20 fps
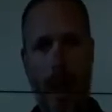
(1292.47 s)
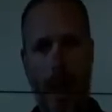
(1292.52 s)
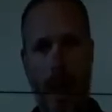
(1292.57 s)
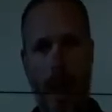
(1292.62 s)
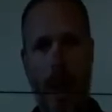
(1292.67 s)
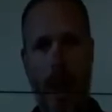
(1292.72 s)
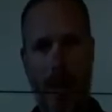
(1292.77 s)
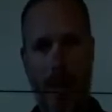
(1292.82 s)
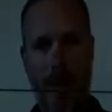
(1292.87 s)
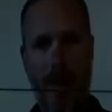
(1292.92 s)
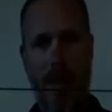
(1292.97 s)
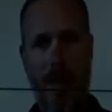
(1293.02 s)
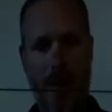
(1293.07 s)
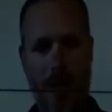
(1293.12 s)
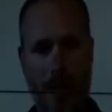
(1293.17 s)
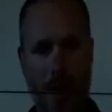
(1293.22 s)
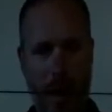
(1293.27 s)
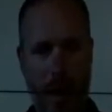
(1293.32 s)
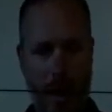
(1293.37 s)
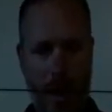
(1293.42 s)
Yeah, this
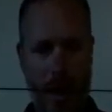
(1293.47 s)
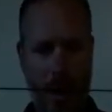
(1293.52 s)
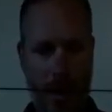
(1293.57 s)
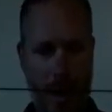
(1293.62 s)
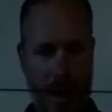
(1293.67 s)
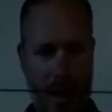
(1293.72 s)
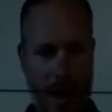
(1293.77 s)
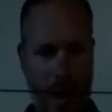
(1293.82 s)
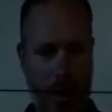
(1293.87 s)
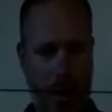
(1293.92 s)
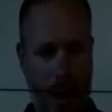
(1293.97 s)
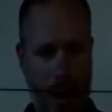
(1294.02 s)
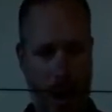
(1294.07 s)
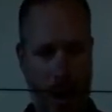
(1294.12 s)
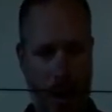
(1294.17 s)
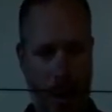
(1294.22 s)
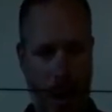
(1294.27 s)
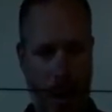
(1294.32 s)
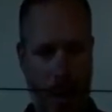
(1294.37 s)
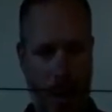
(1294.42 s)
is very interesting
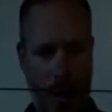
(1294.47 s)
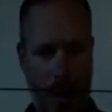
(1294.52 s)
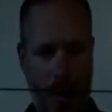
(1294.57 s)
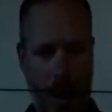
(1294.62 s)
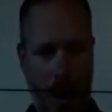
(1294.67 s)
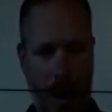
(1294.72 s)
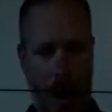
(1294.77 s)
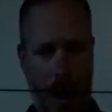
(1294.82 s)
question because